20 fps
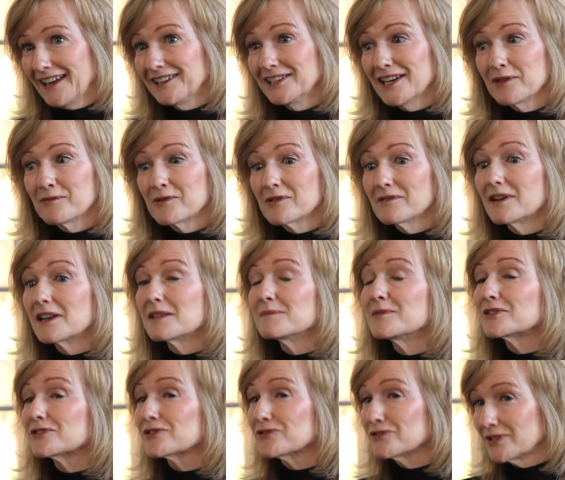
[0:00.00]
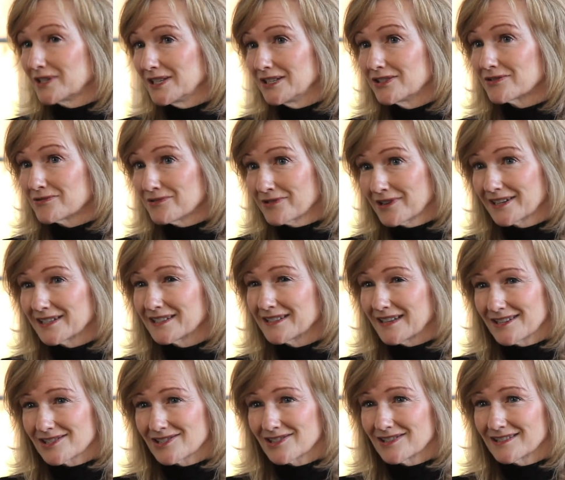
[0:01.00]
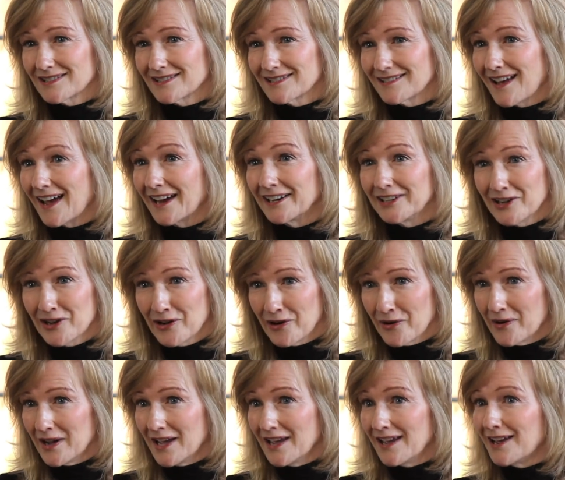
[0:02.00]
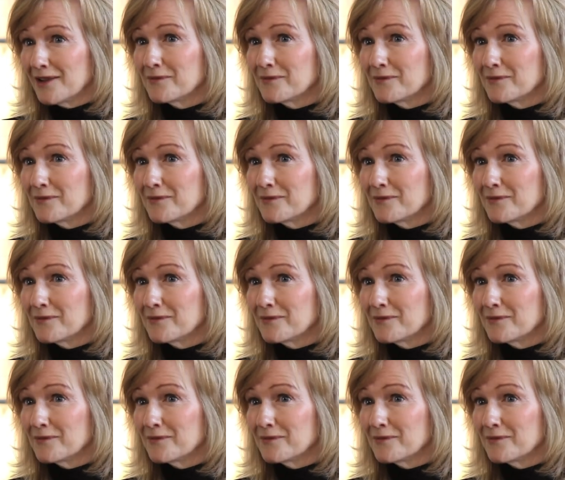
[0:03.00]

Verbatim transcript: and yet we're one of the most strategic organizations I know.